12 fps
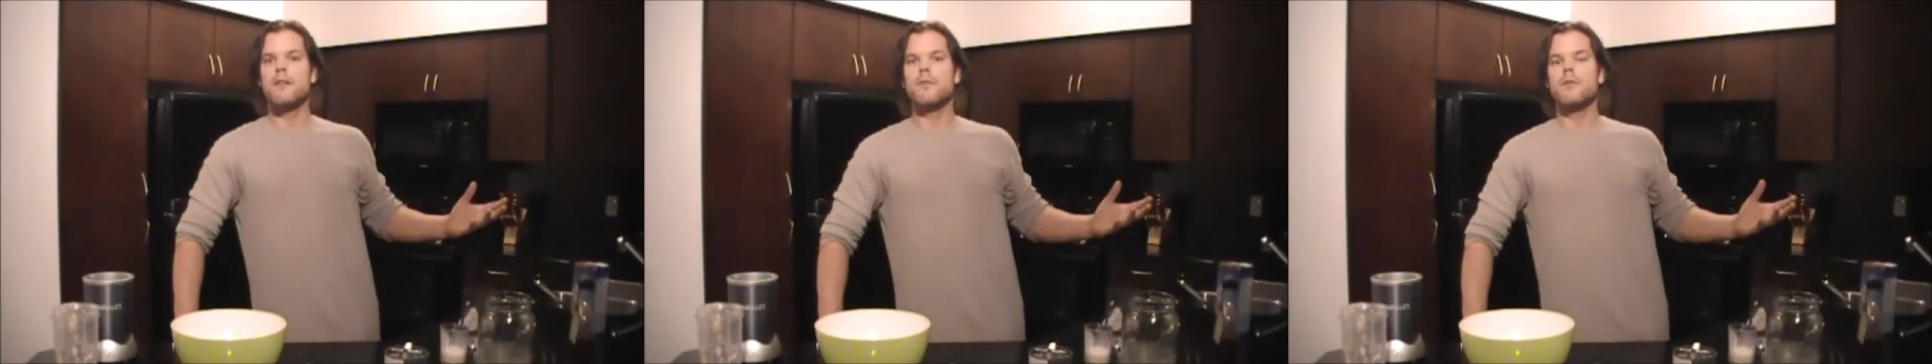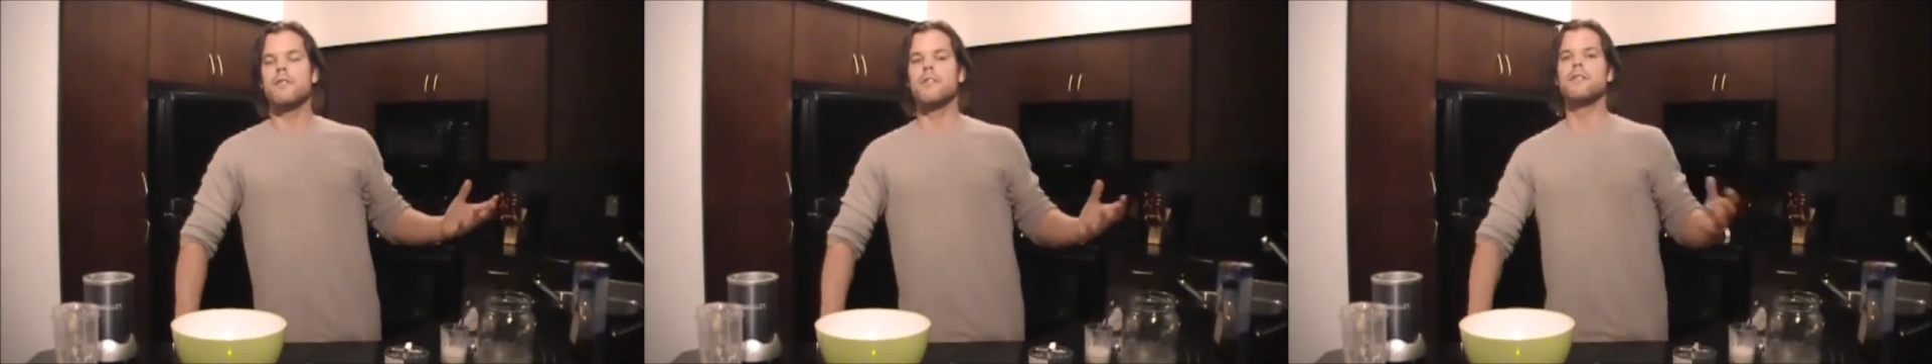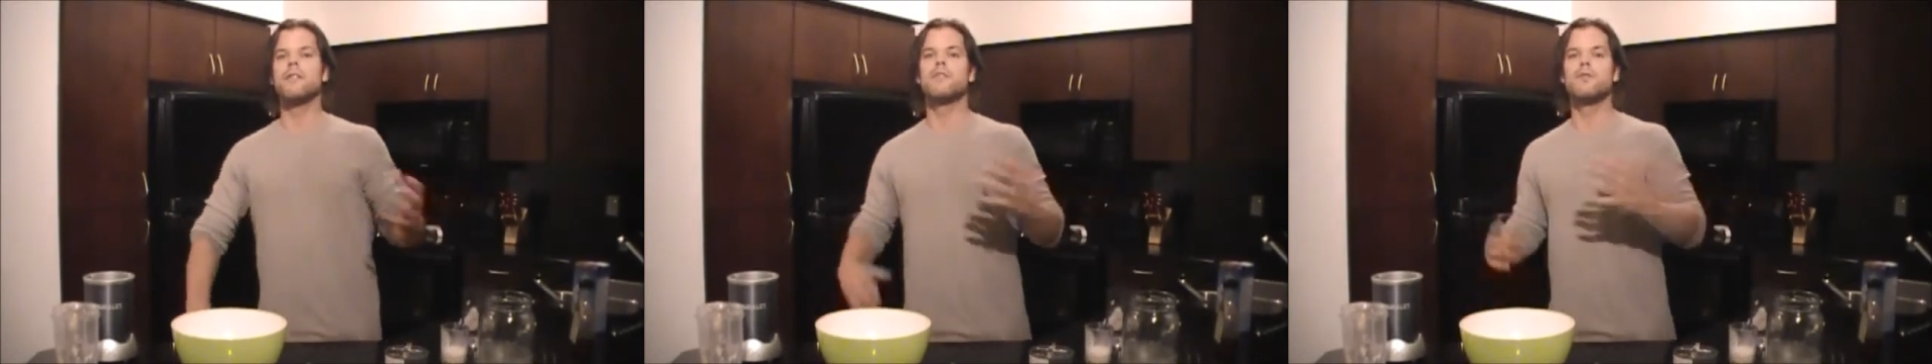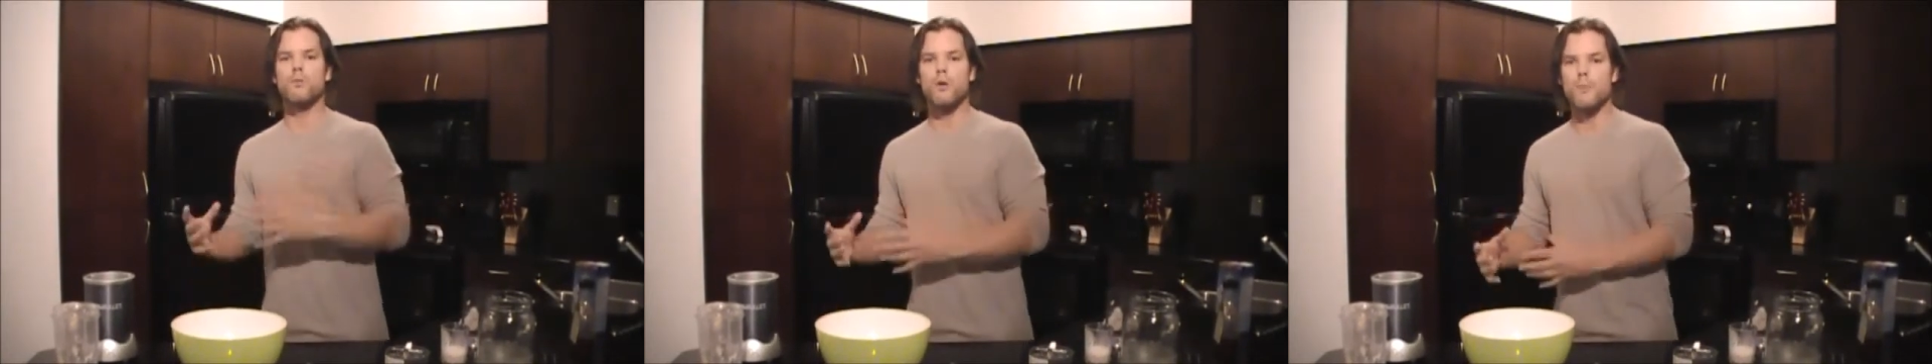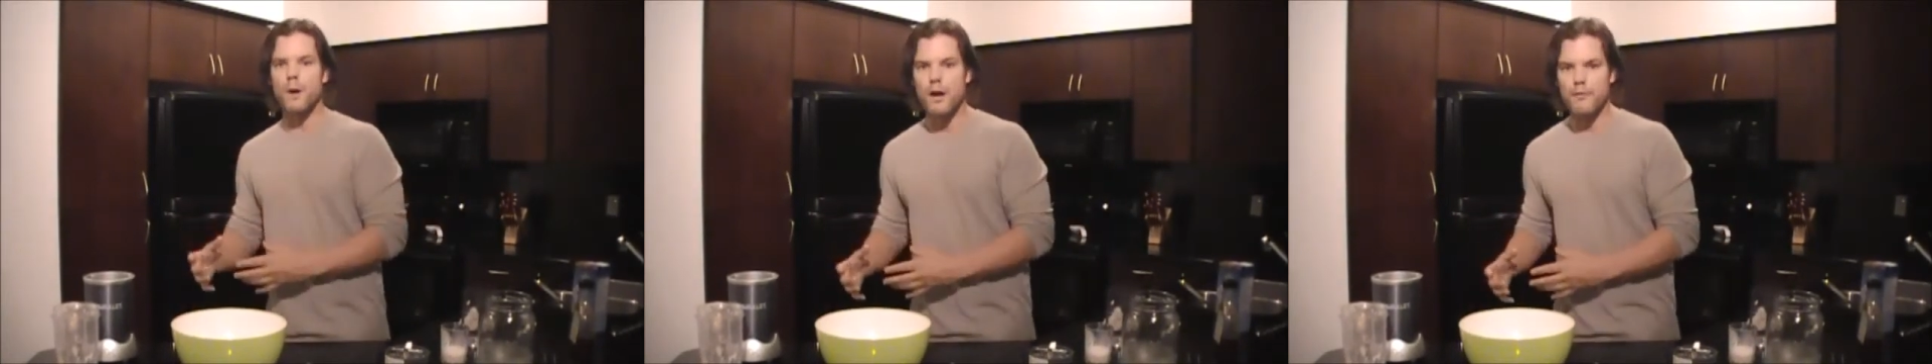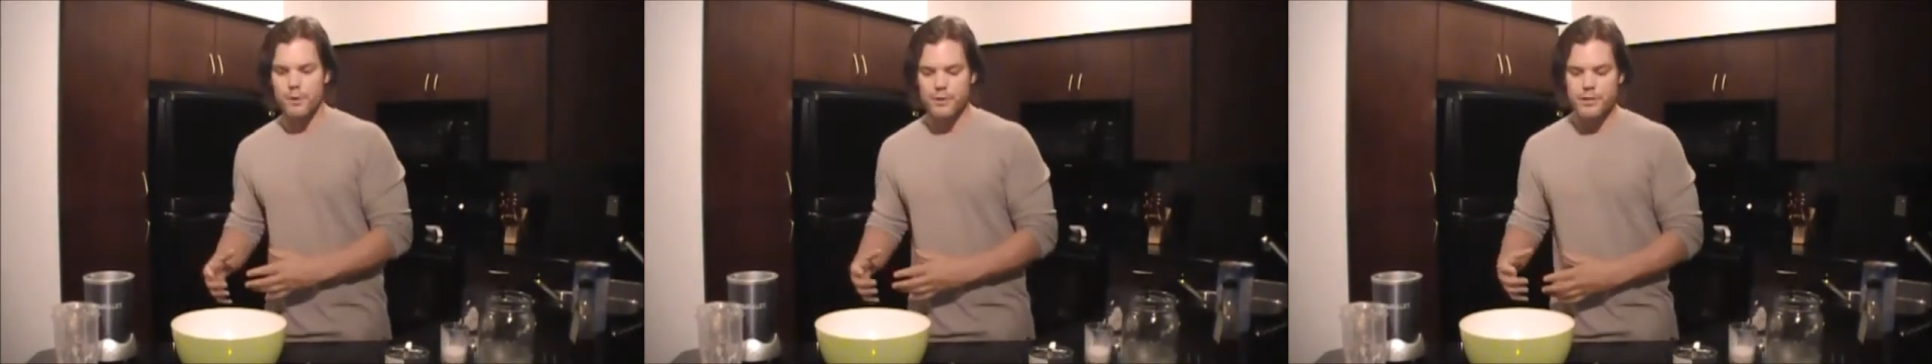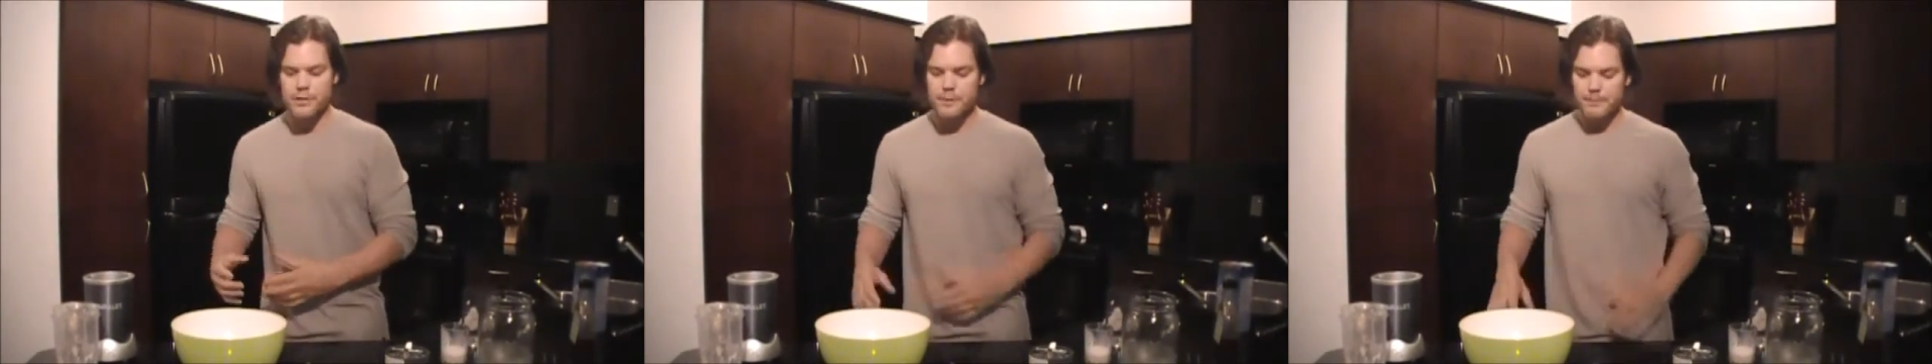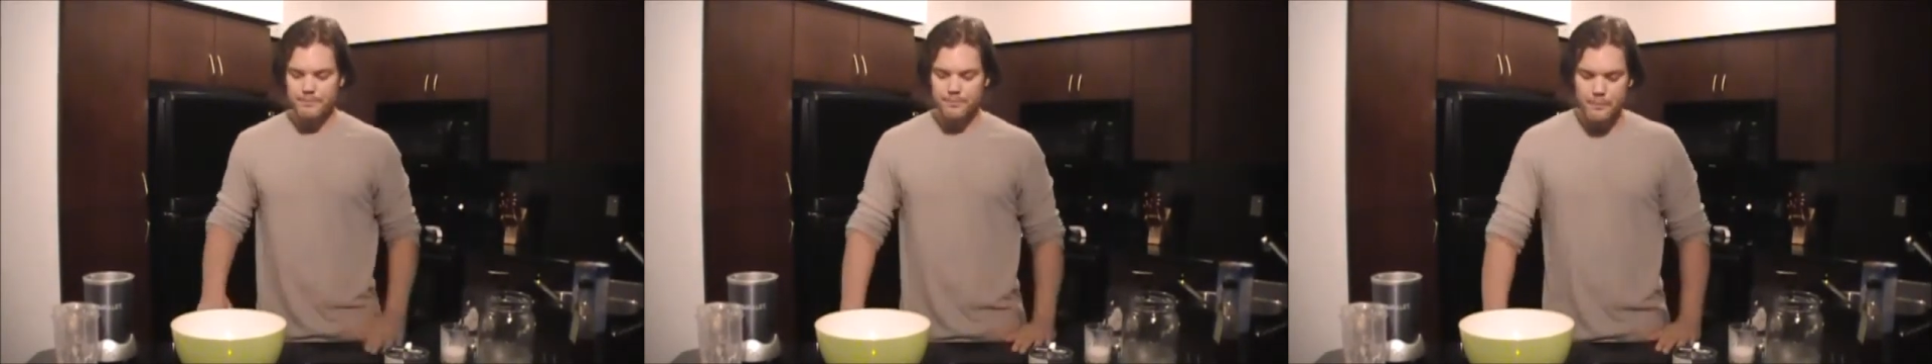within the store-bought
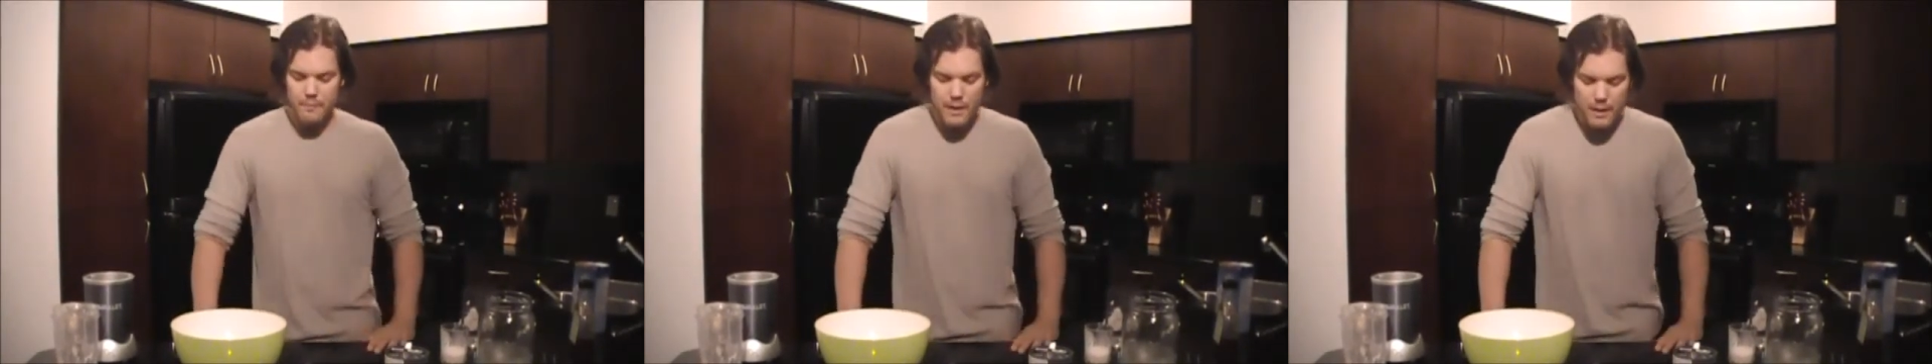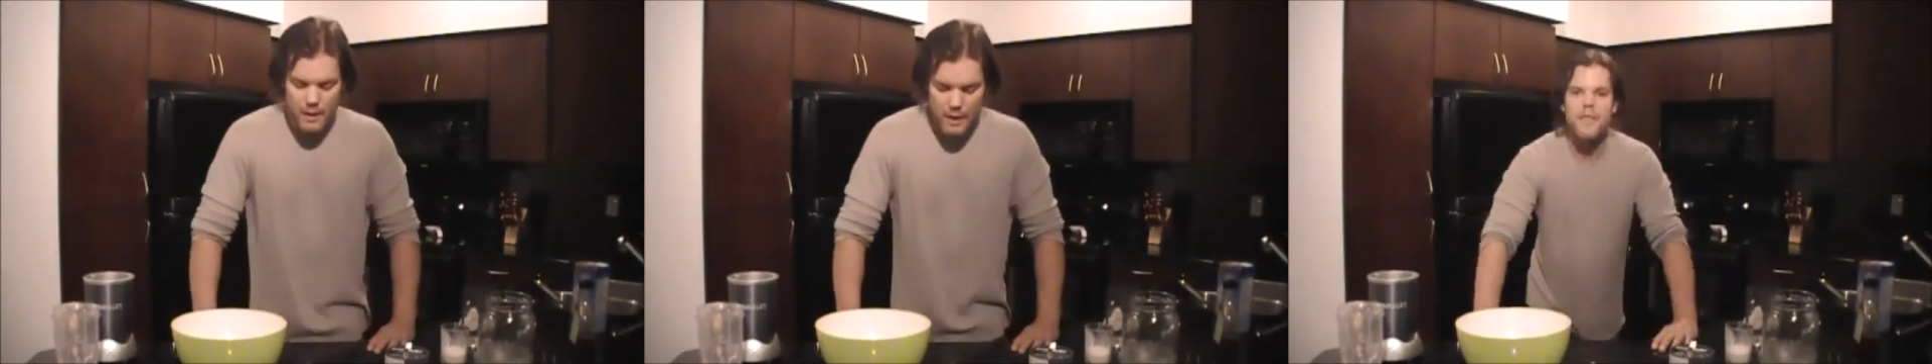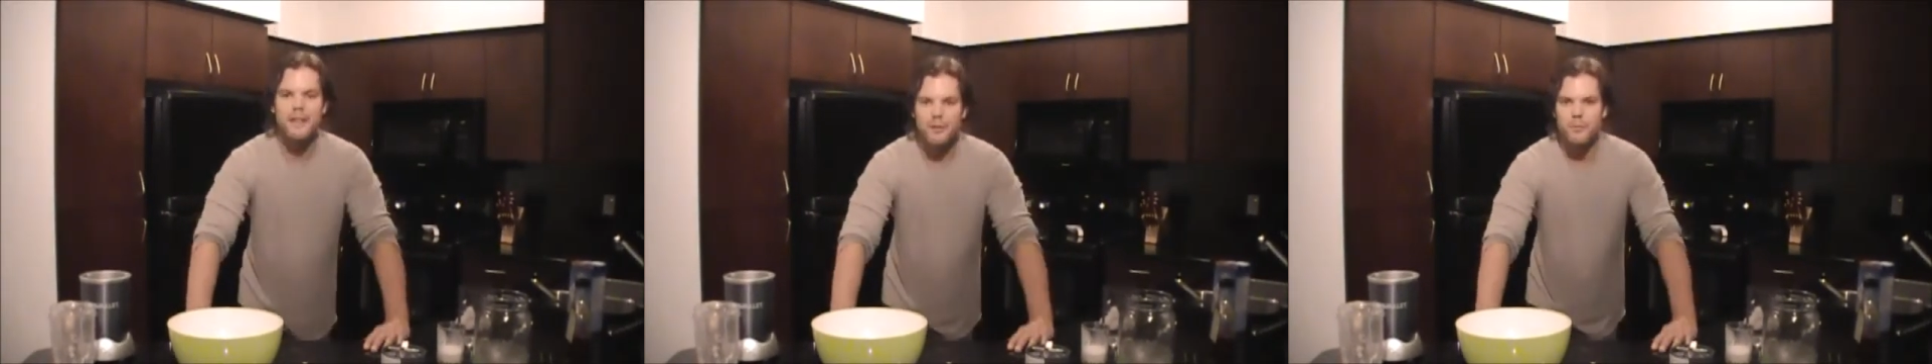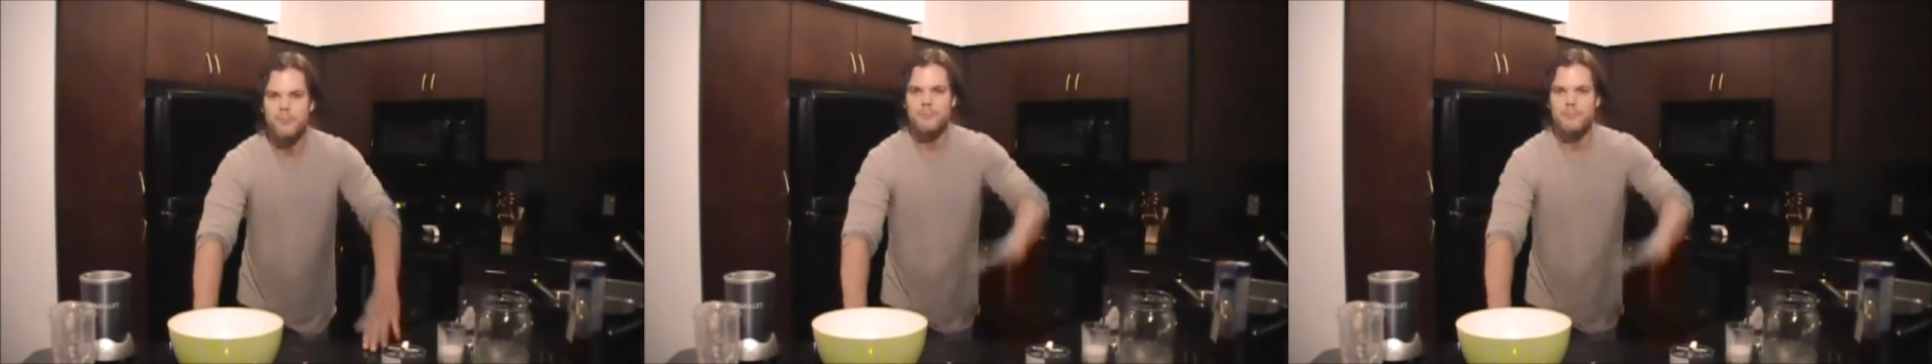versions. Thank you.